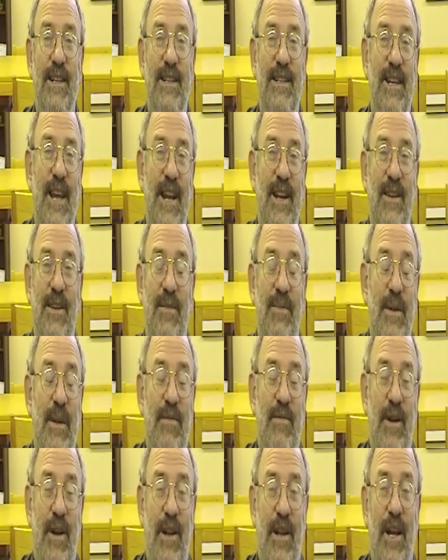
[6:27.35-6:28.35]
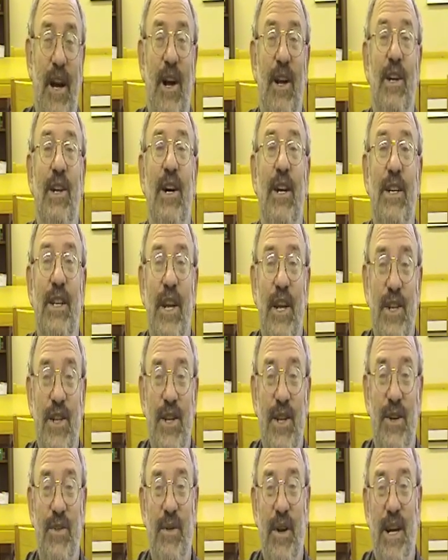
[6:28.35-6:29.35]
tend to be fairly
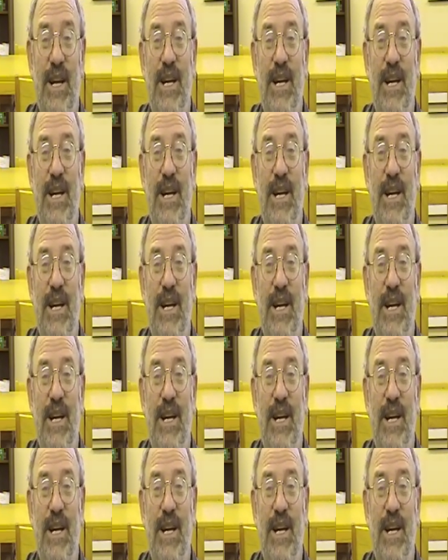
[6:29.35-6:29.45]
unconditional when